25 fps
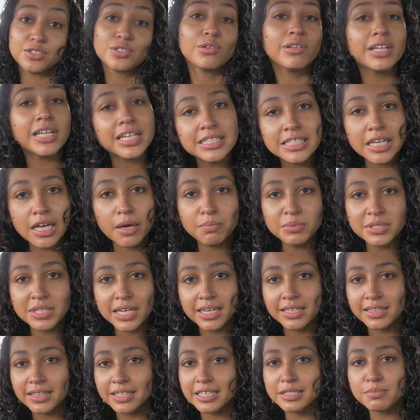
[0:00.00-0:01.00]
So let's
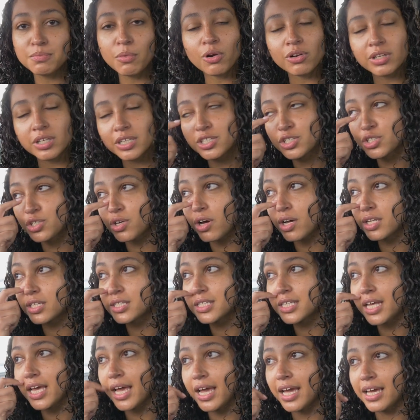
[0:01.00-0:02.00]
update these modeling
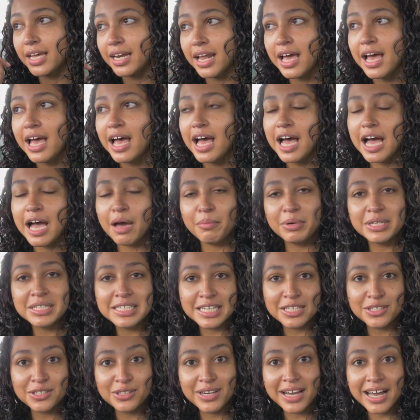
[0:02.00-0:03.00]
shots, and I'm going to
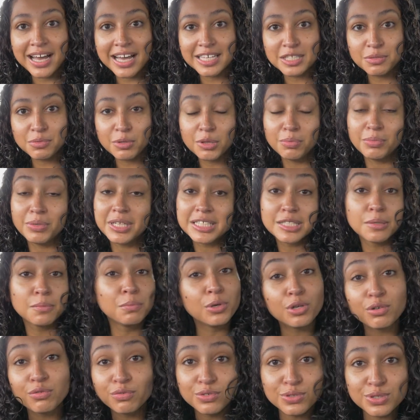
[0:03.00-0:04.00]
take you guys with me. It's a
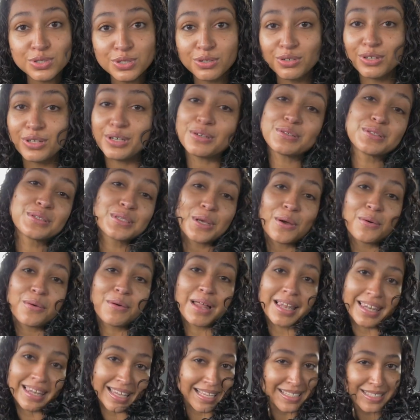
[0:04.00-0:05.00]
beautiful studio, so
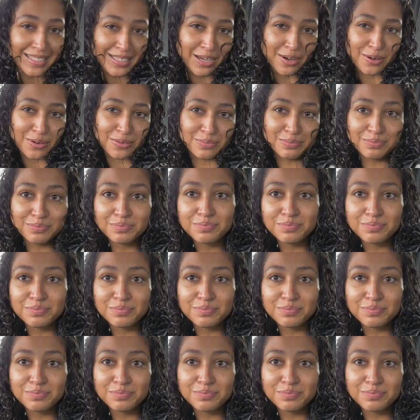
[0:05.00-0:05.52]
let's go.